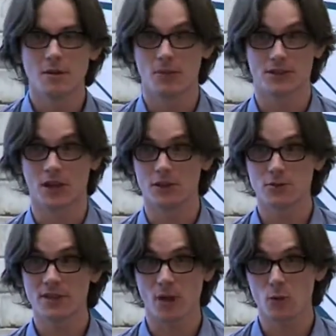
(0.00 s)
but you
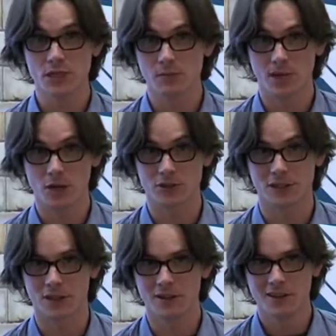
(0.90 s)
never win, because
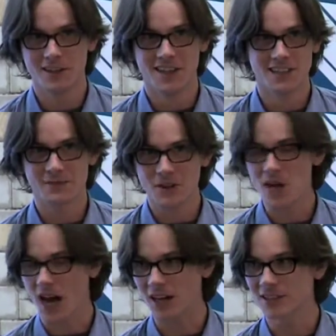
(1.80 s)
it's very
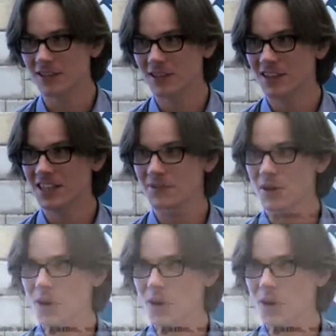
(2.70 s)
hard. It's very